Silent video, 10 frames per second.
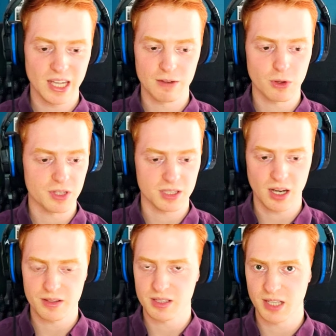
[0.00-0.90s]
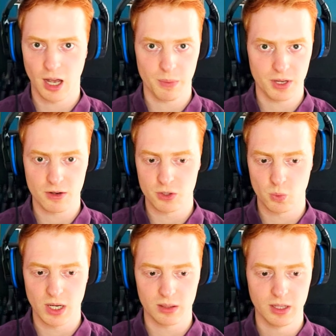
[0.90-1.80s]
And I've got this other setup here as
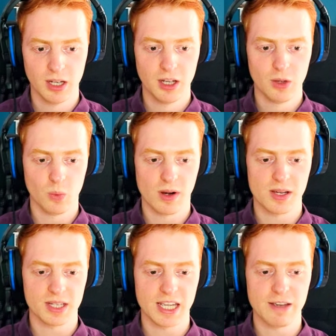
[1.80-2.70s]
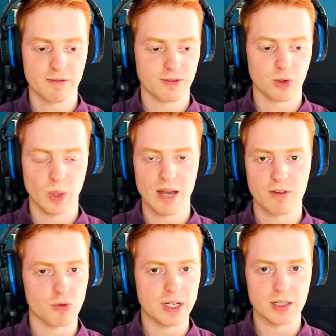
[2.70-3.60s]
well, whereas if for
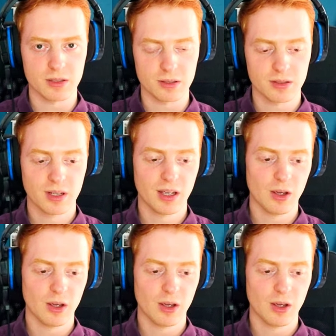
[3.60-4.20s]
whatever reason